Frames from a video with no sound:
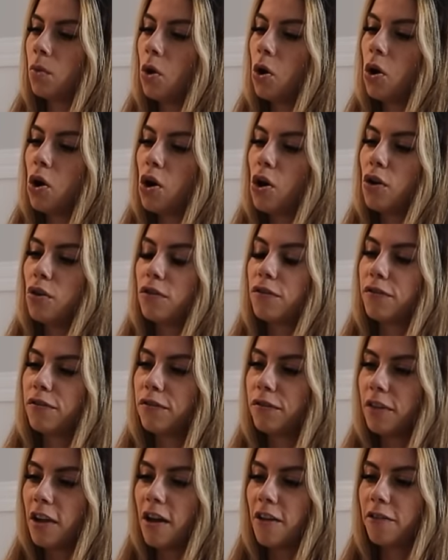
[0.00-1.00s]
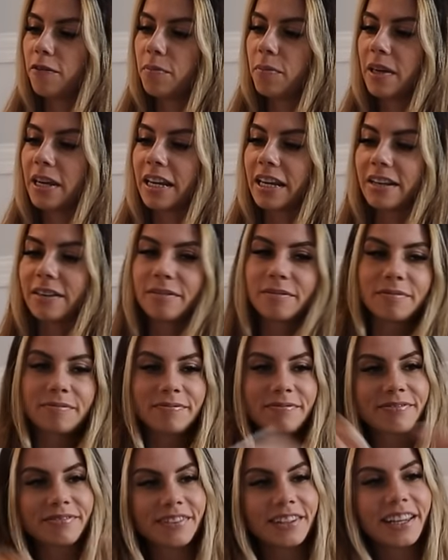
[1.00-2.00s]
Oh, Fluffbean.
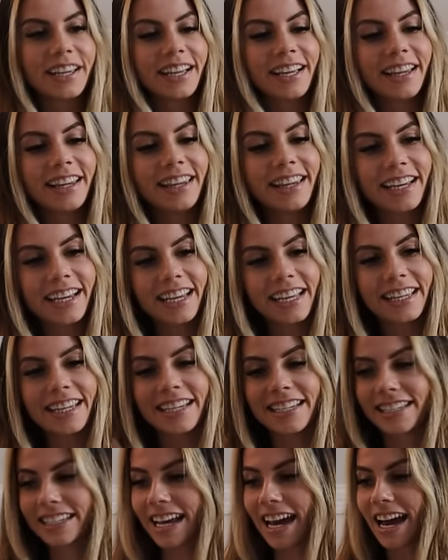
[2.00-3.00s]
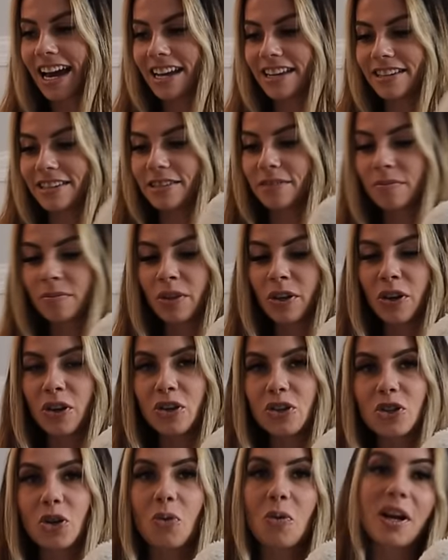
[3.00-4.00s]
Look at this, guys.
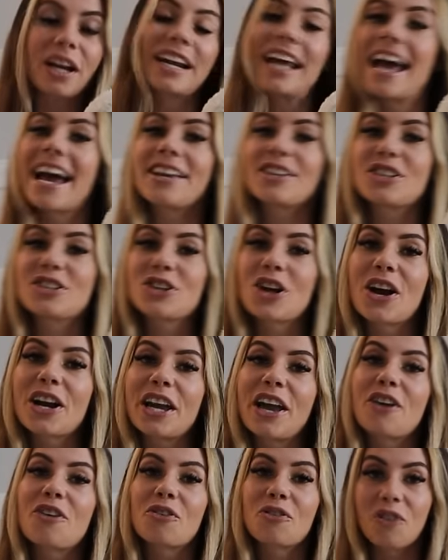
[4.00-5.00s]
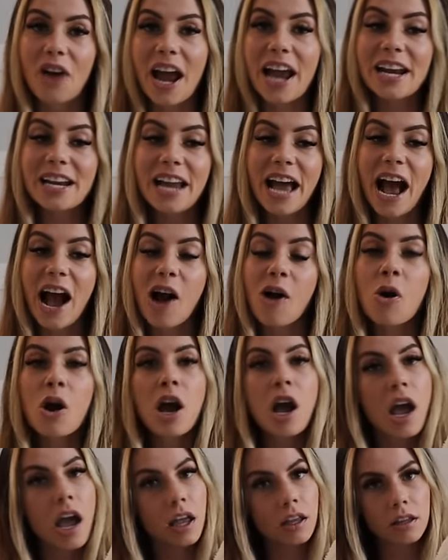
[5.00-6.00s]
So we're going to head to Target right now,
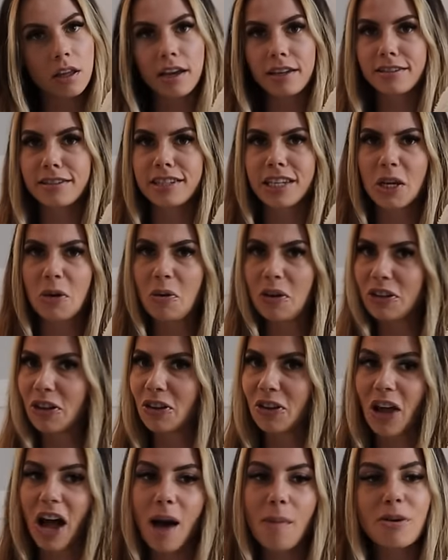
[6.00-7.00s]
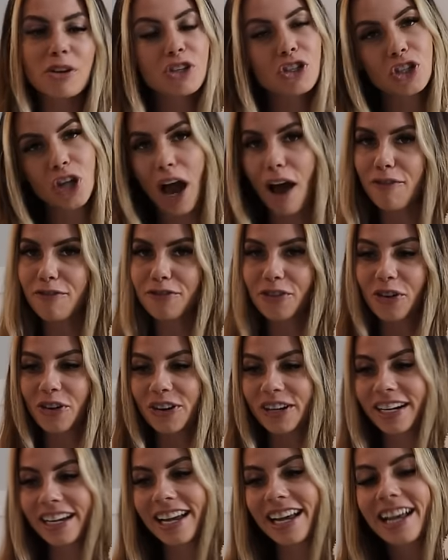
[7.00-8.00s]
and let's see what the llamas shop
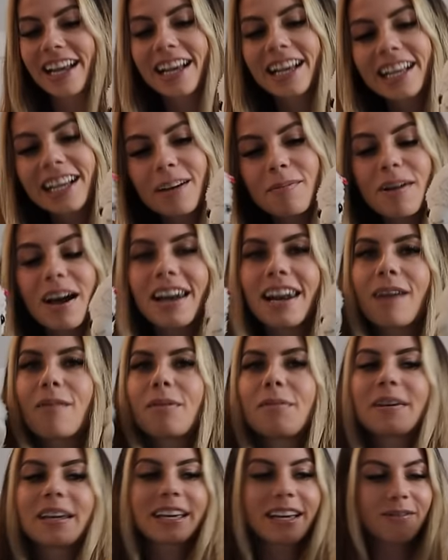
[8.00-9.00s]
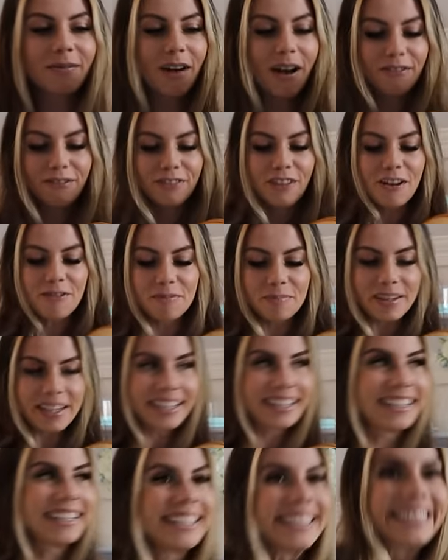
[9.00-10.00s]
for. Come on, Llamabean. Come on,
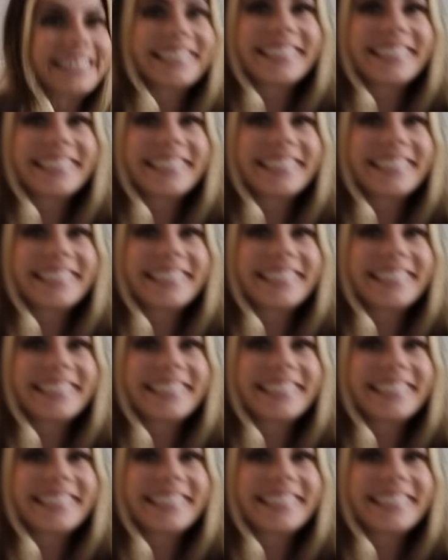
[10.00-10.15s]
Fluffbean.